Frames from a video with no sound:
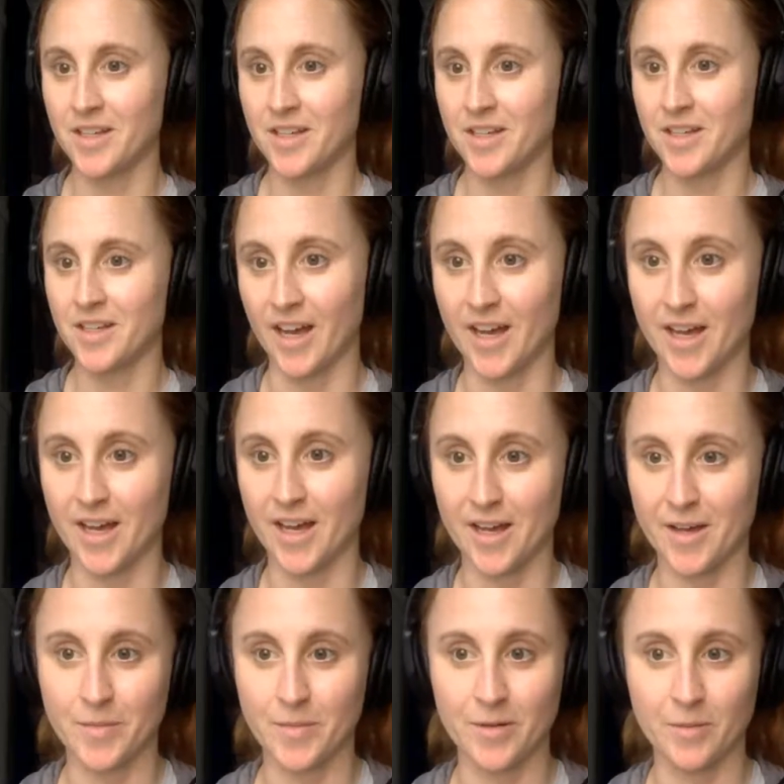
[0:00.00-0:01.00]

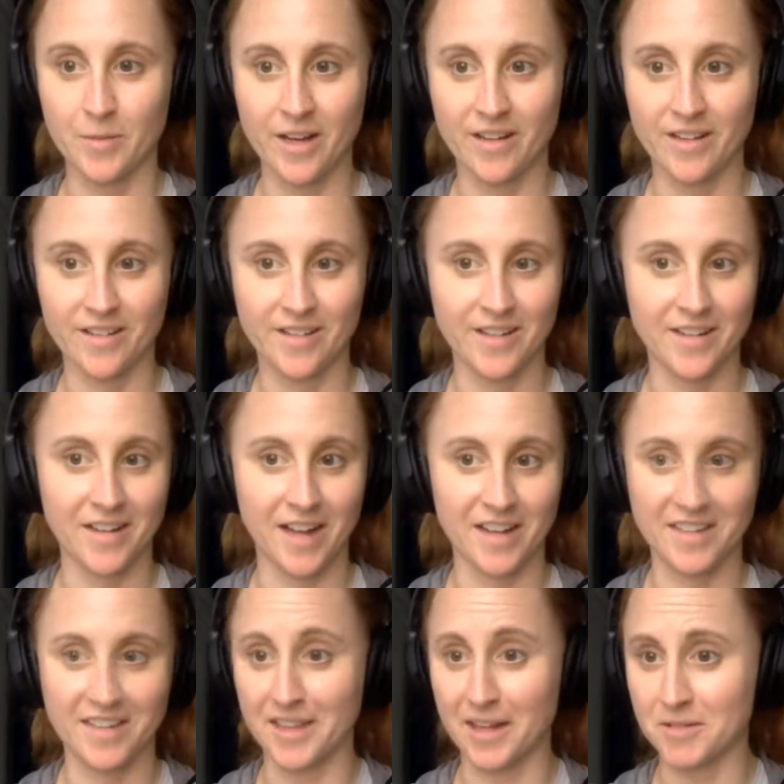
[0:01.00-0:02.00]
Well, I
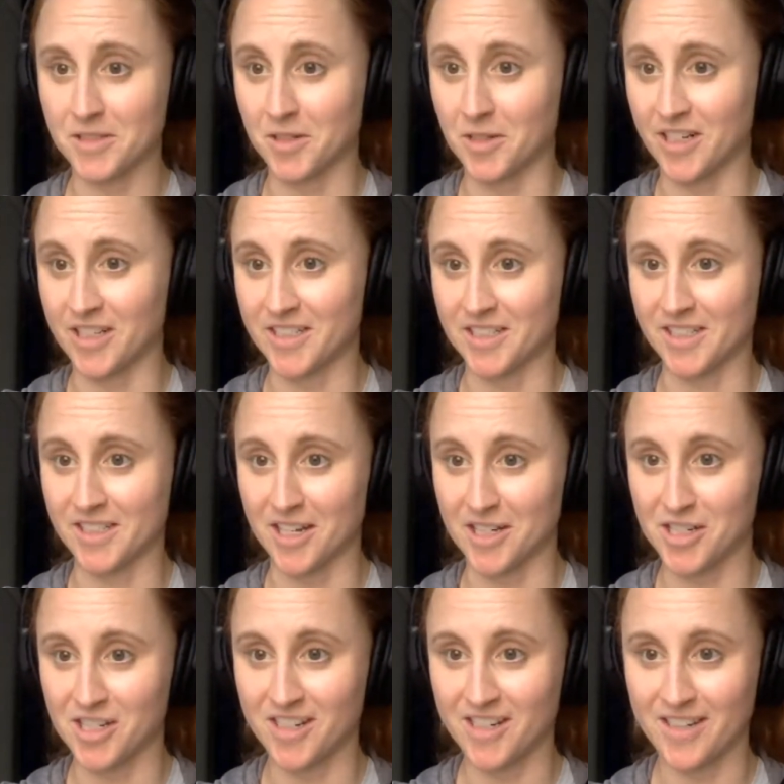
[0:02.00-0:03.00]
think that was a great
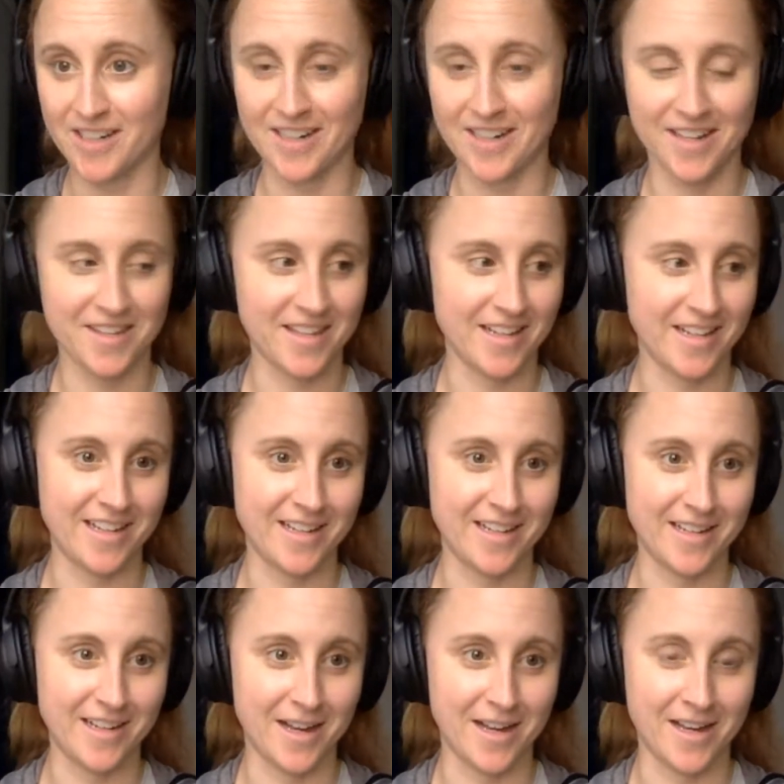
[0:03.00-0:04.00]
discussion, and I think
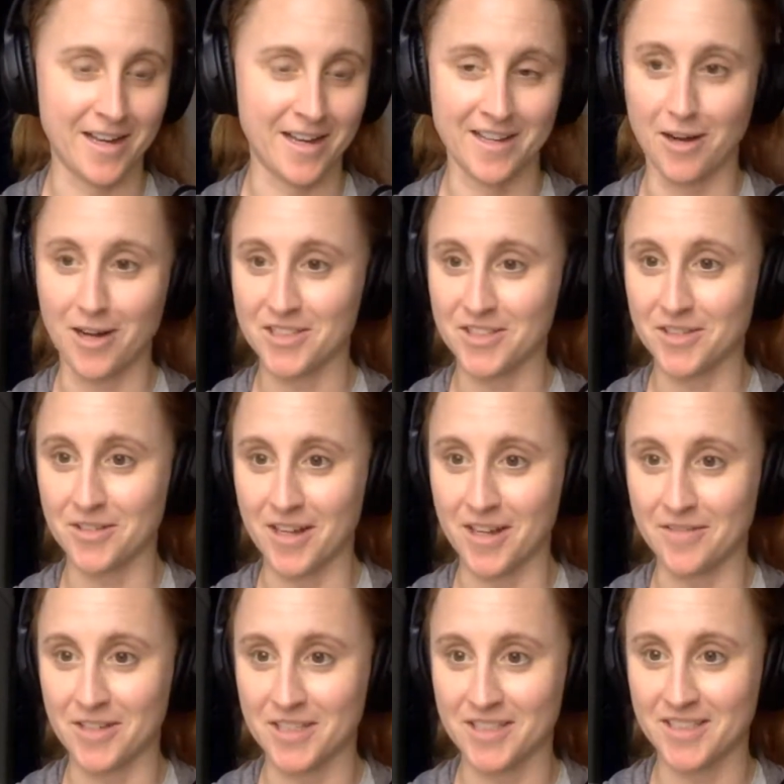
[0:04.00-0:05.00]
it also
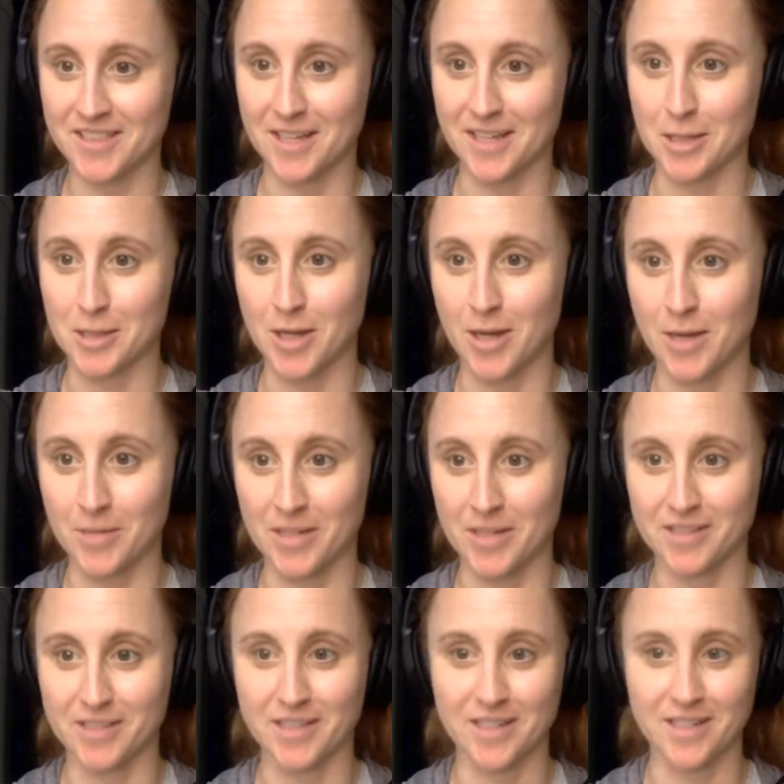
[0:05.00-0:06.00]
gave us a
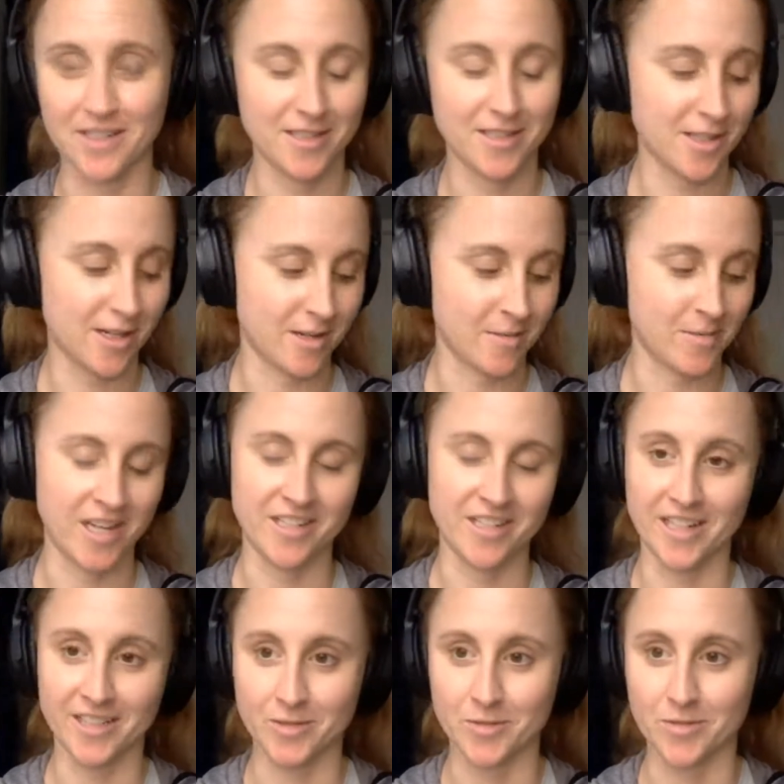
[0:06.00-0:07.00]
topic to talk
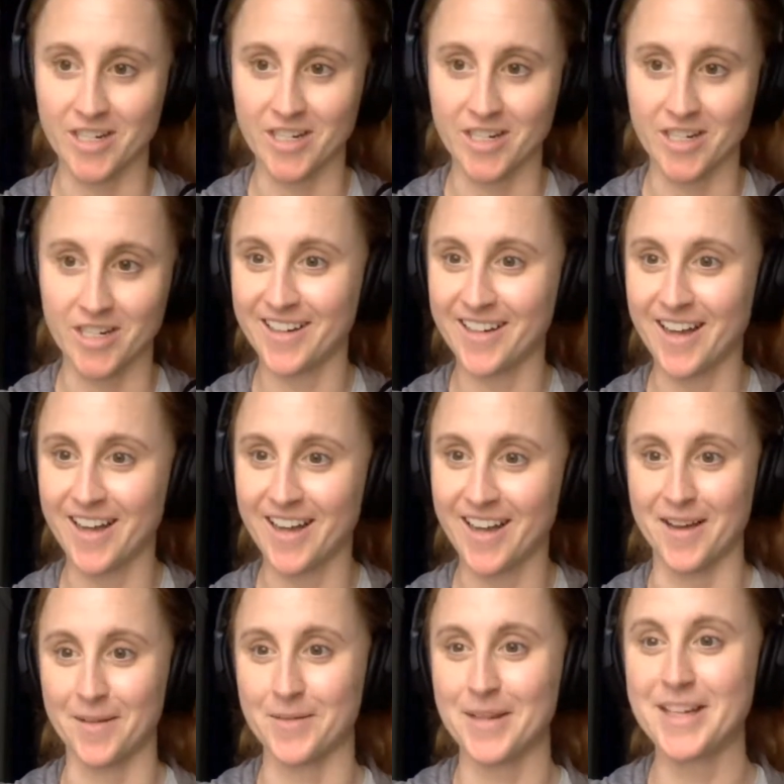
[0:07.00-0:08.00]
about next week.
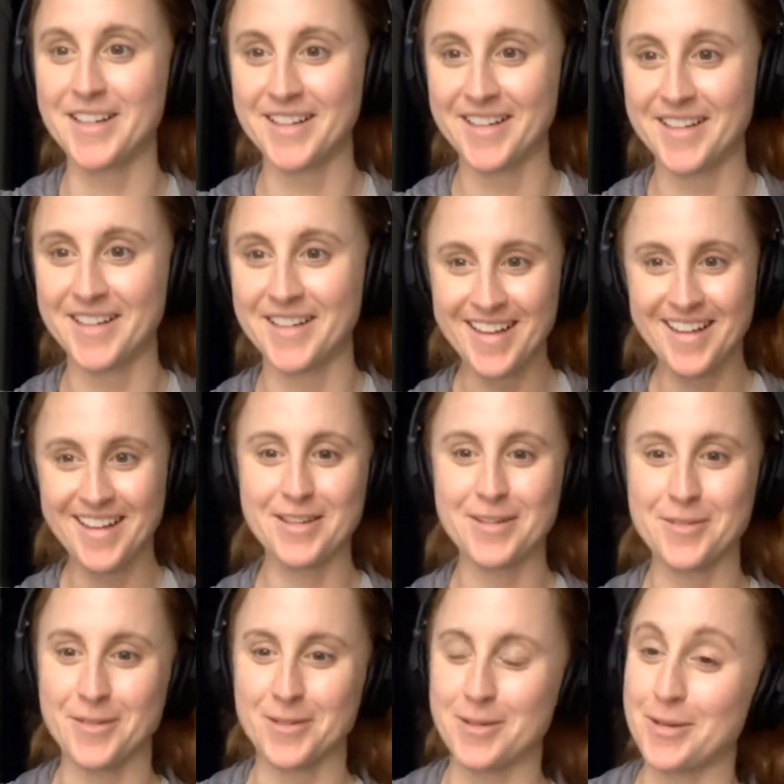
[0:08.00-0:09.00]

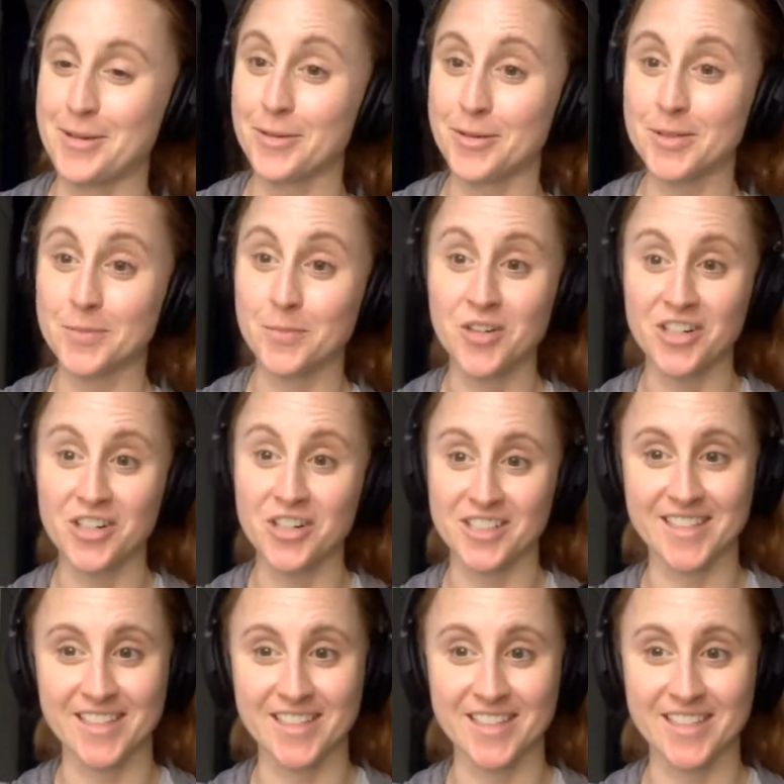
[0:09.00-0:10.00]
Youth
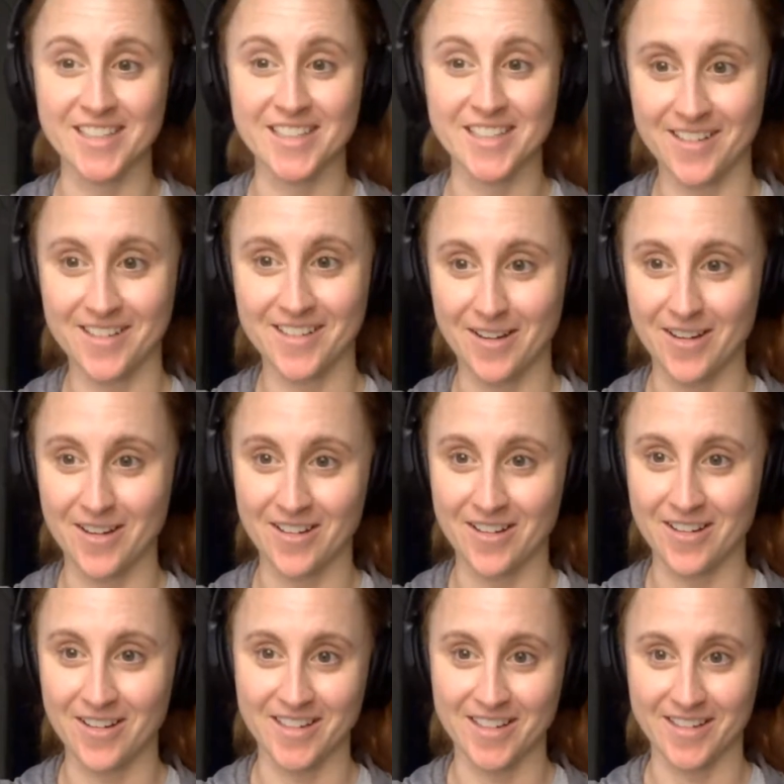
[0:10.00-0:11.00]
sports and
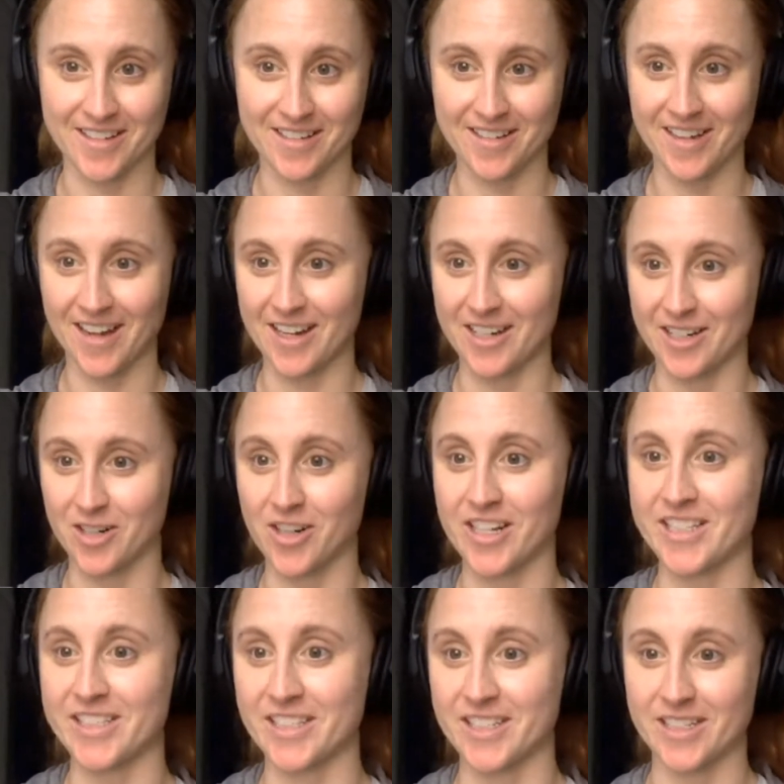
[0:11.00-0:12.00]
all the kind of
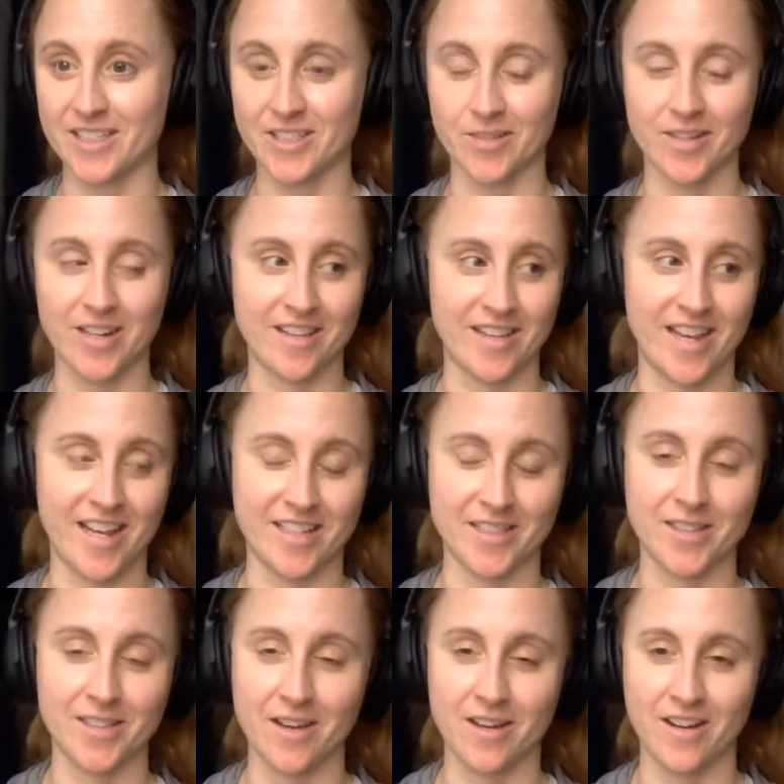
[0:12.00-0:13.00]
craziness around that.
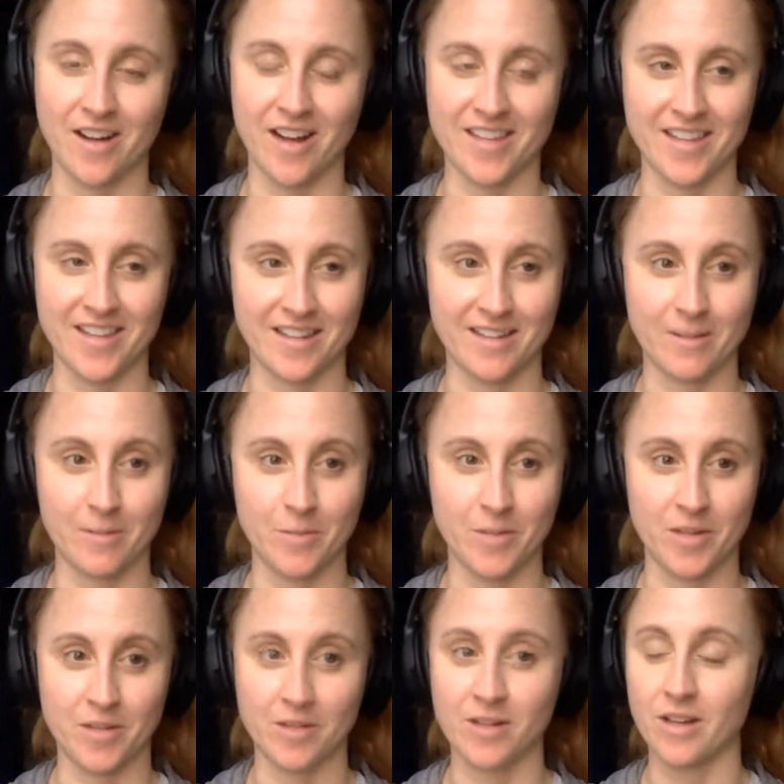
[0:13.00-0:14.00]
So I think it would
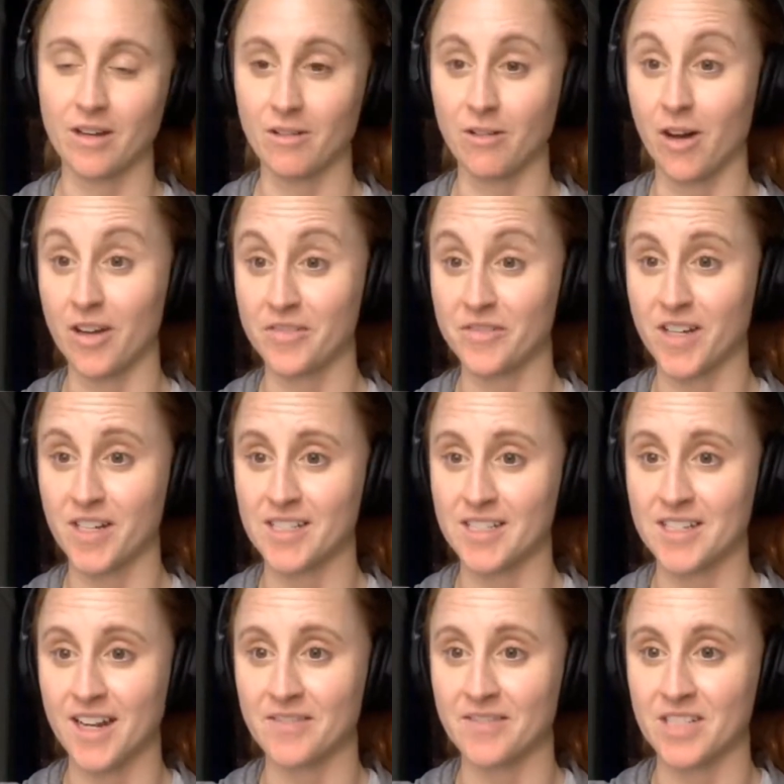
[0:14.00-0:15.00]
be a lot of fun to
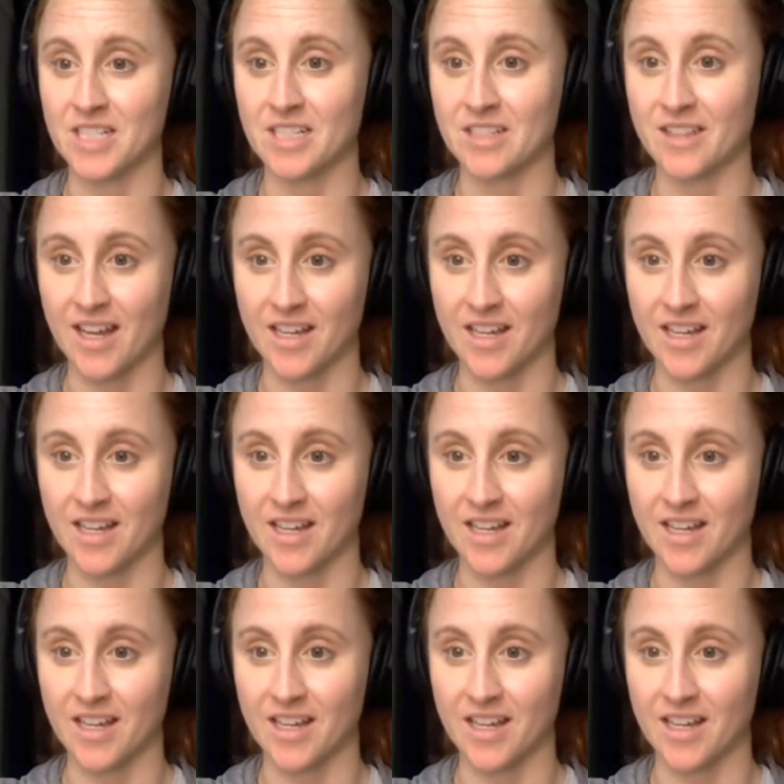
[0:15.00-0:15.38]
dive into